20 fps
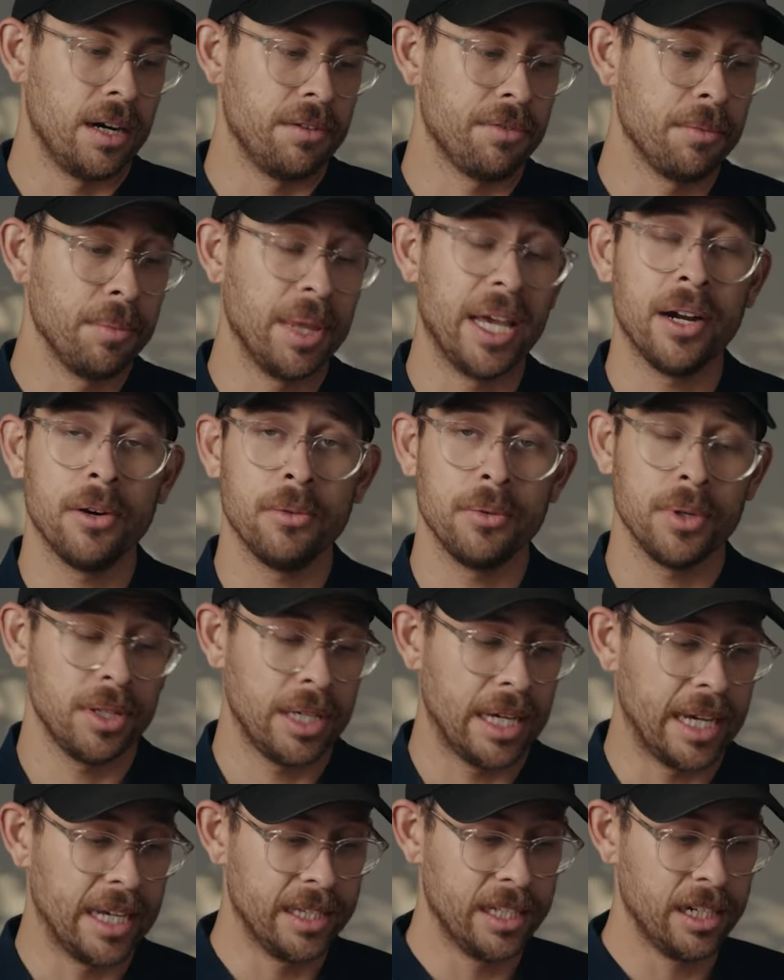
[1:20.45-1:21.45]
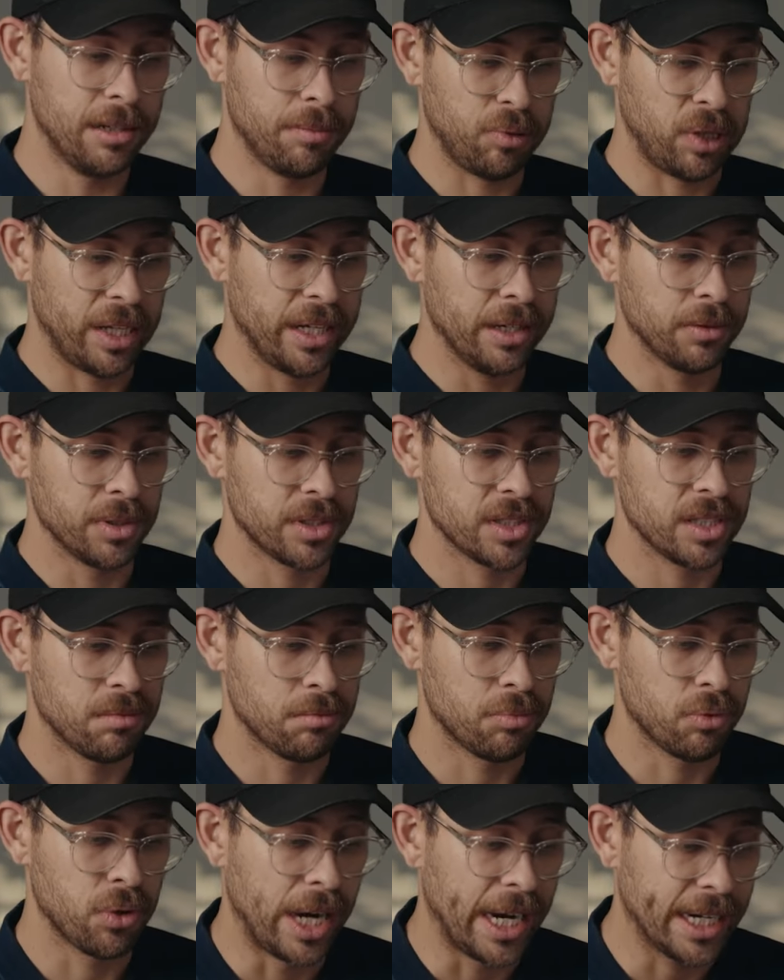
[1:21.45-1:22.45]
From there, we ended up playing with
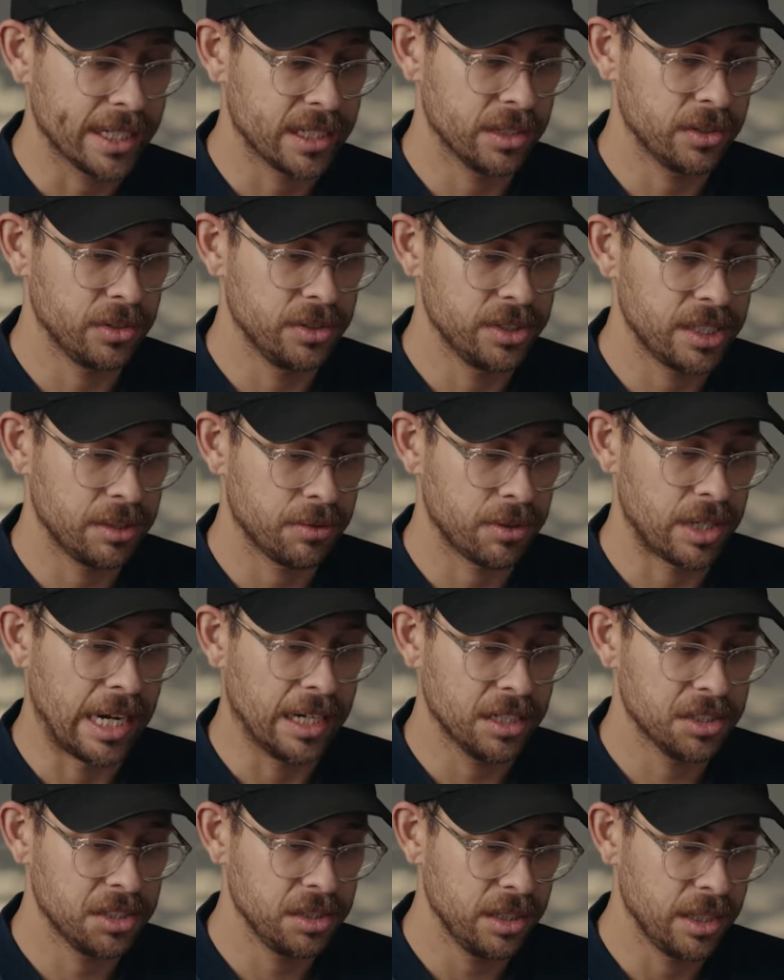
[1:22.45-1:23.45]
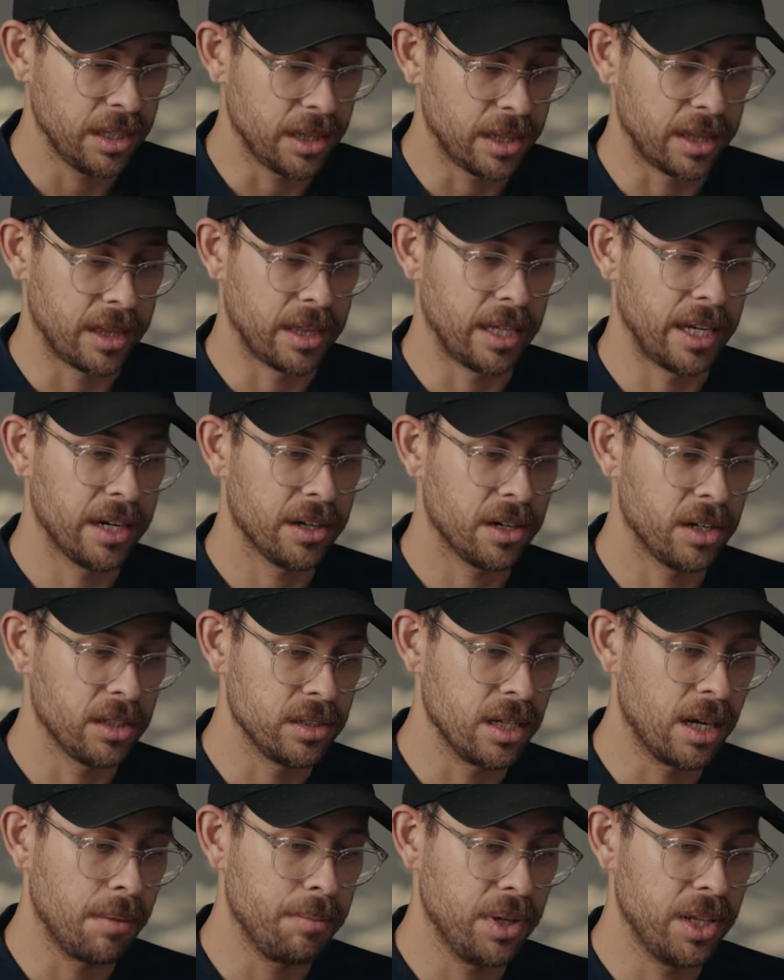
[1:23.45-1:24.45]
some practicals that were actually there
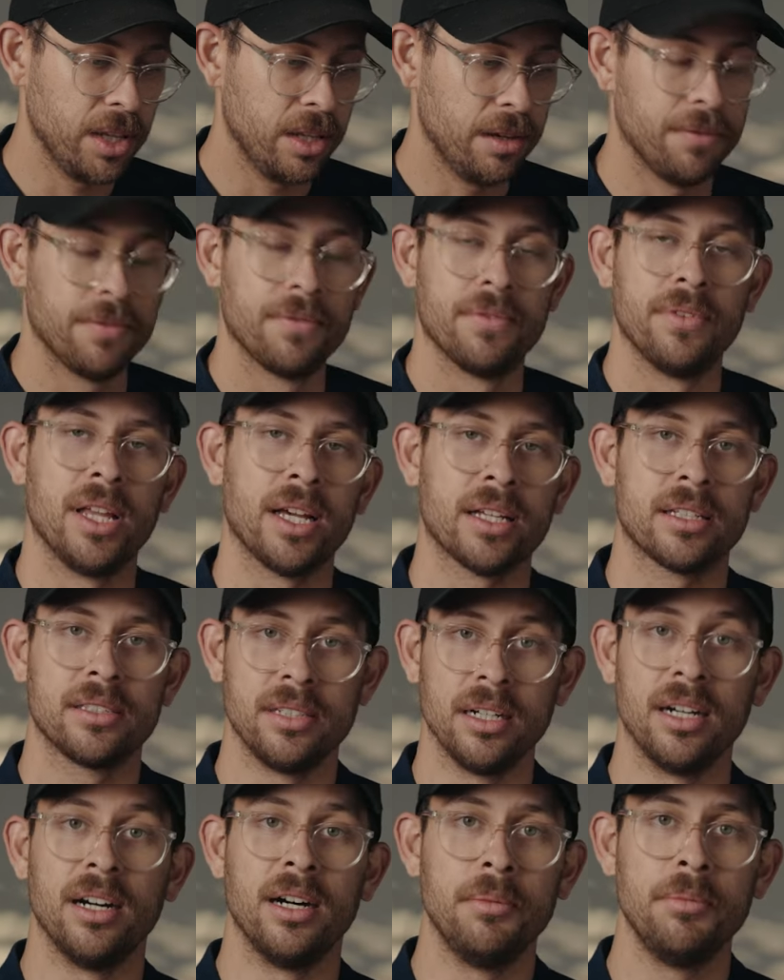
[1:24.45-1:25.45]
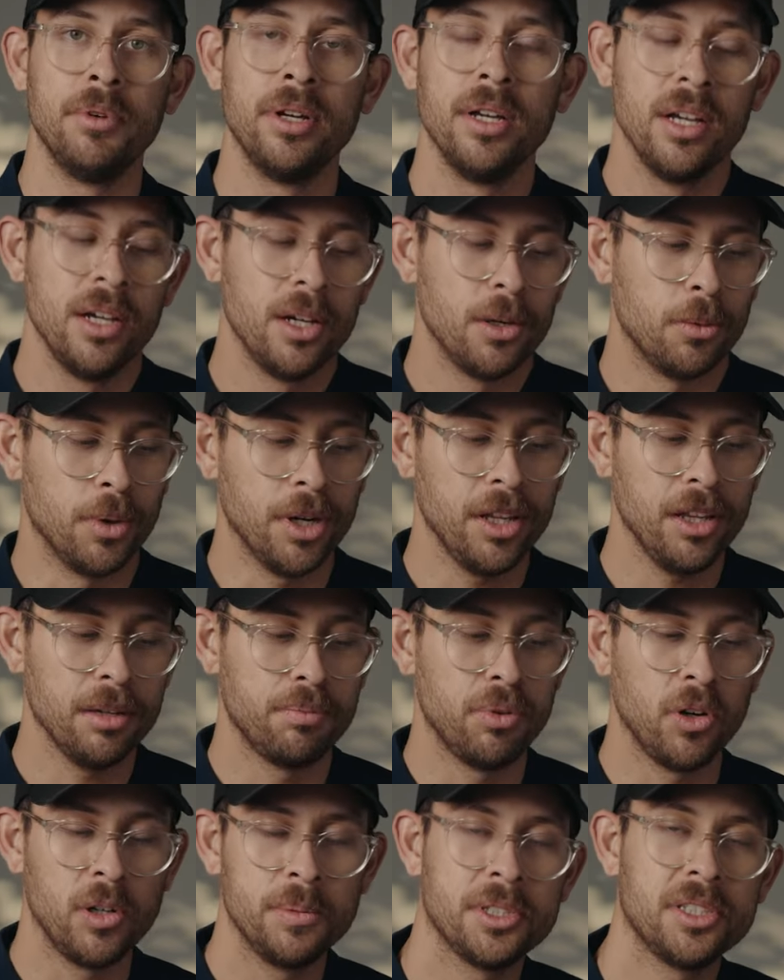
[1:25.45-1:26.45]
on top of the tub. One of the
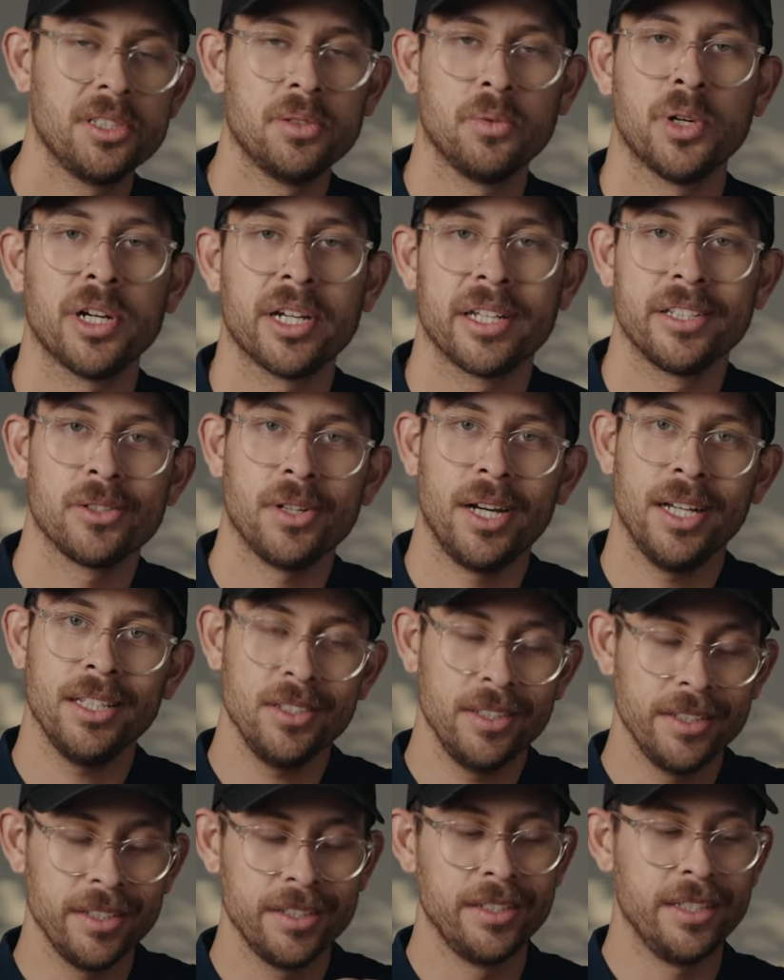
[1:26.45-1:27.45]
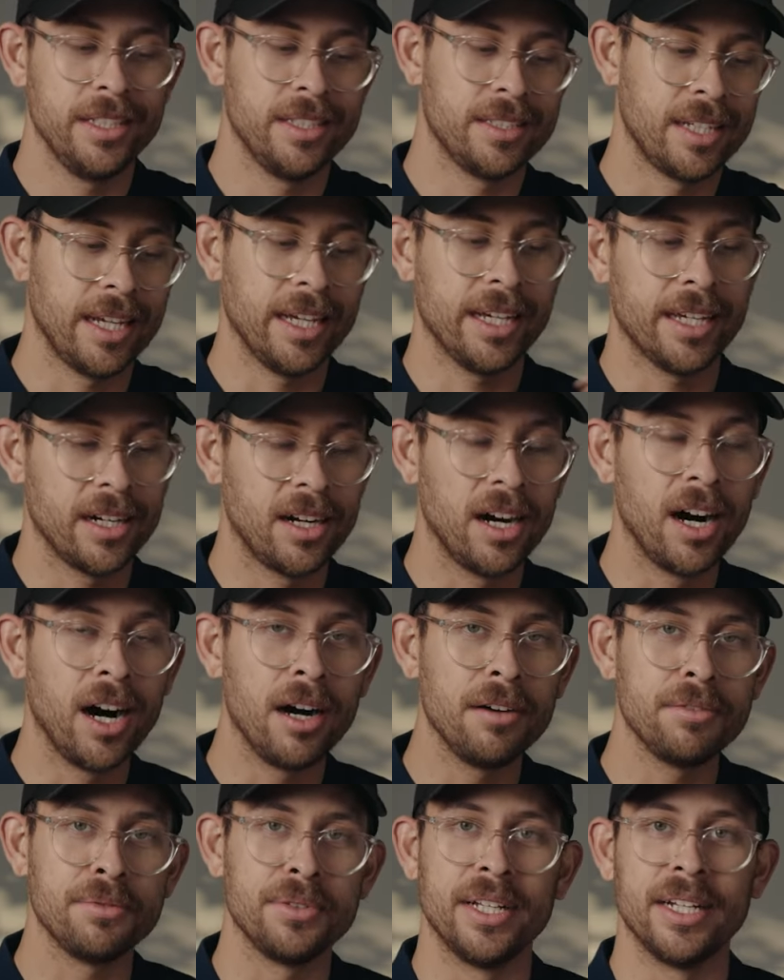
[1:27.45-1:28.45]
bulbs wasn't working, so I had to literally take it
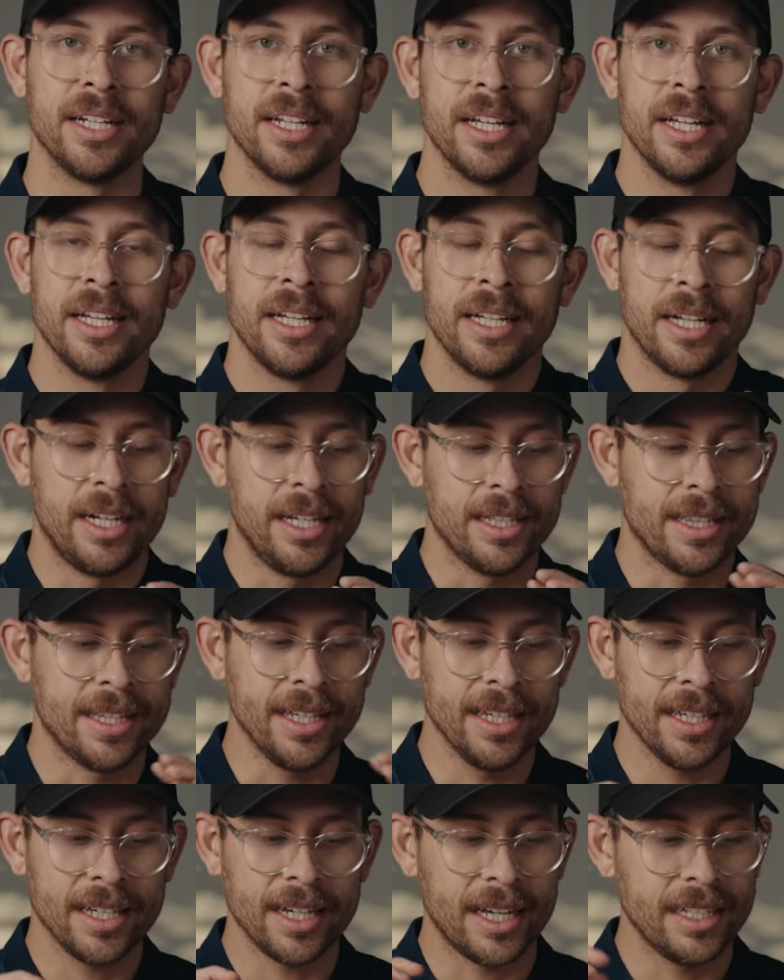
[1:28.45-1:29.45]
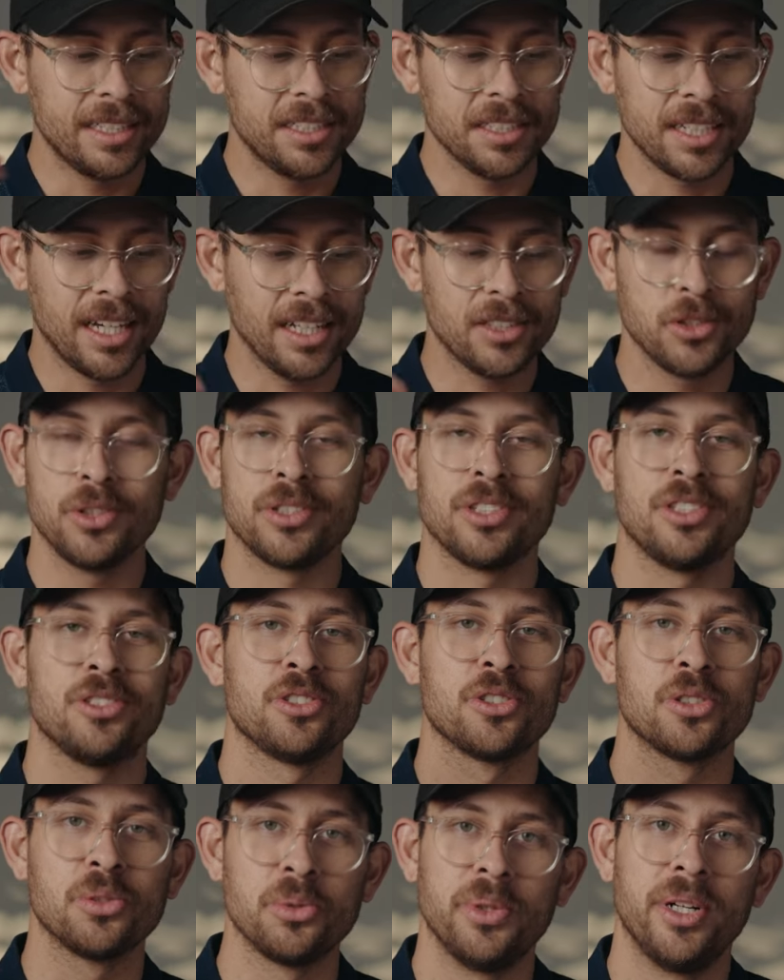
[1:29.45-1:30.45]
off, and I think I just had to just
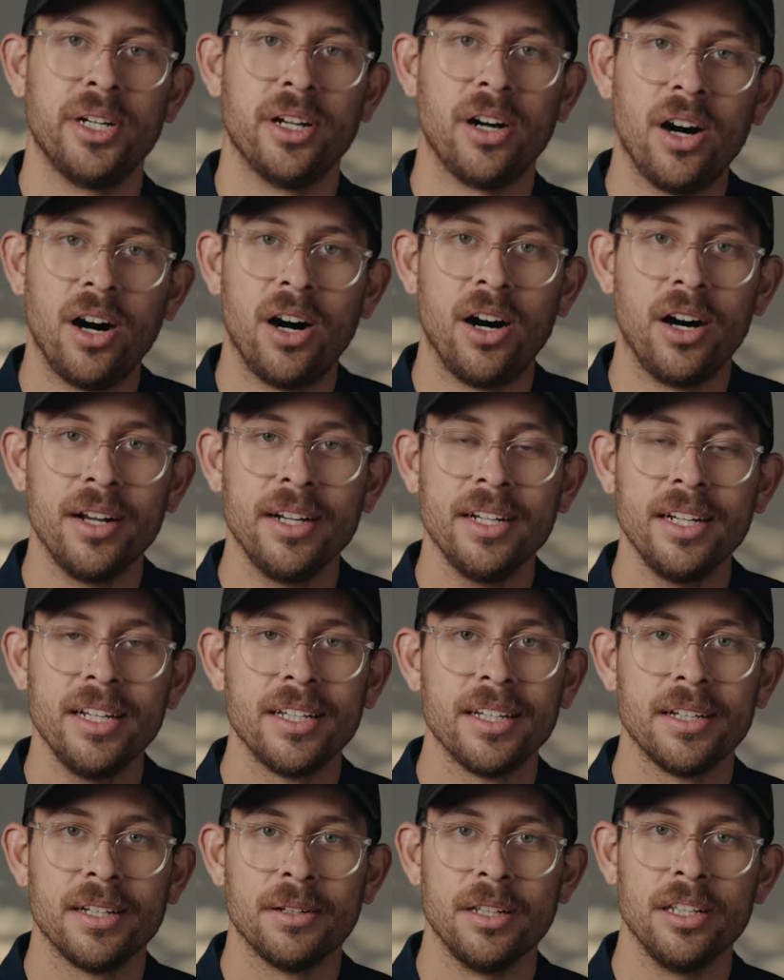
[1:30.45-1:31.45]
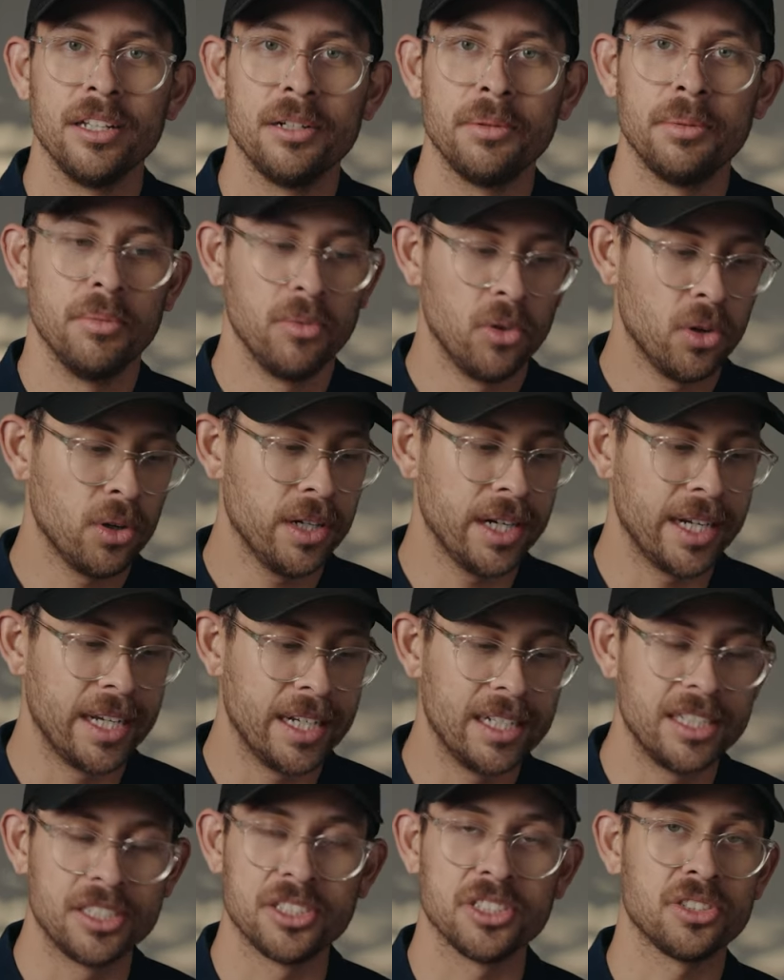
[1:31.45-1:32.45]
screw it on a little bit more,
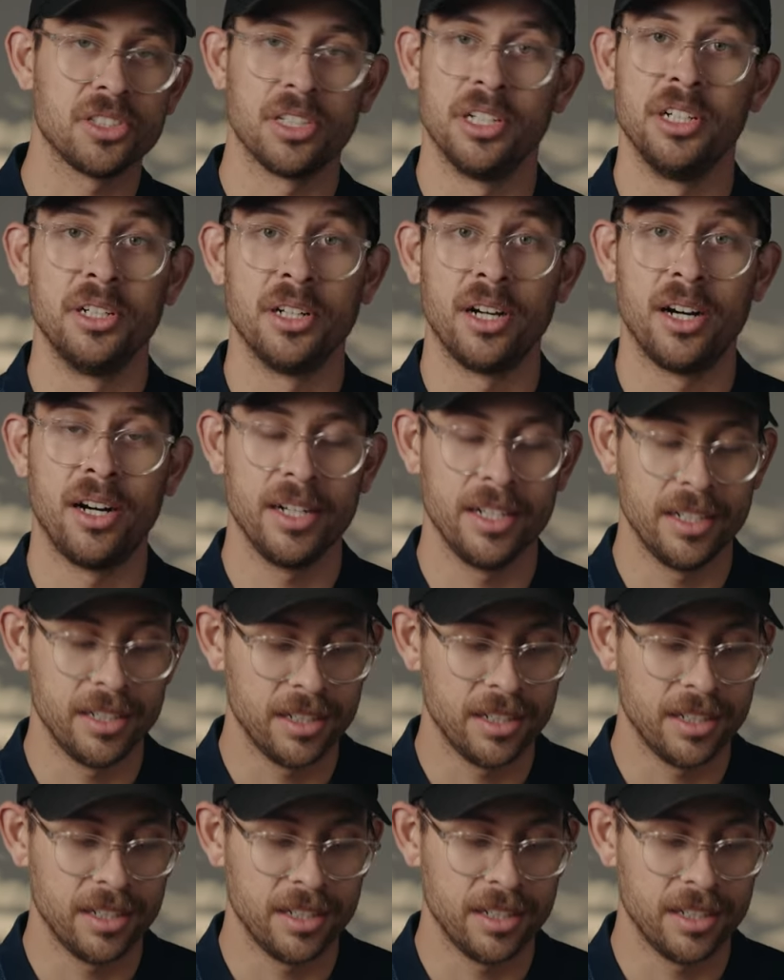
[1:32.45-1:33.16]
and it just turned on.